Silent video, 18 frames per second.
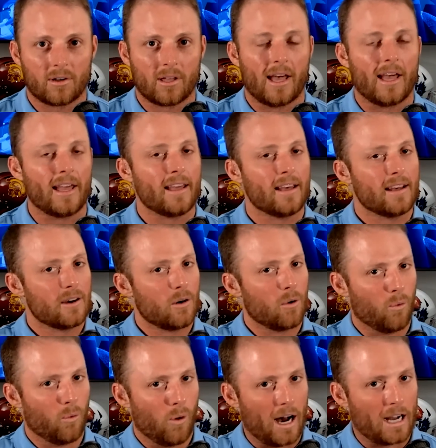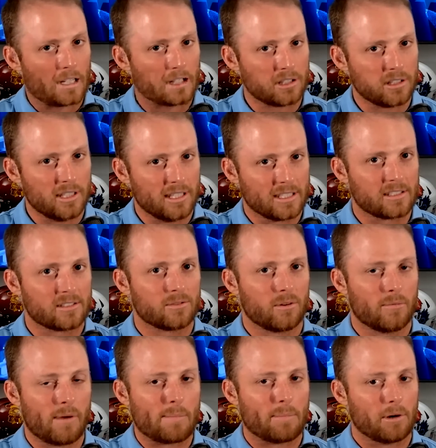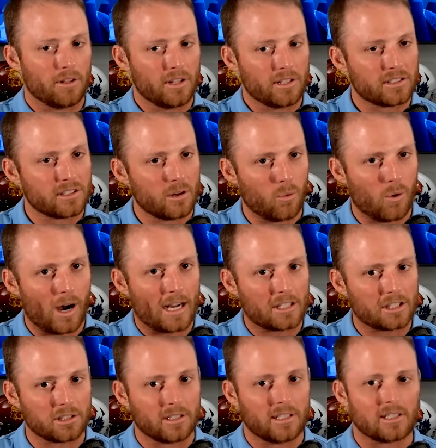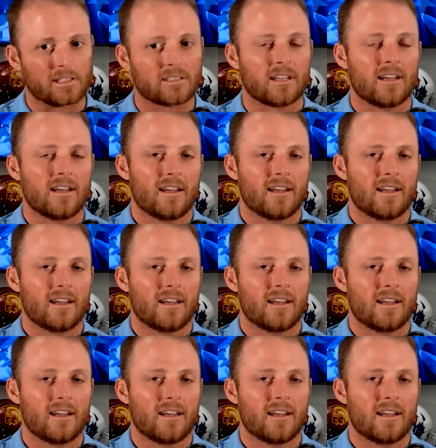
Okay, watch list. Remember, this is a watch list.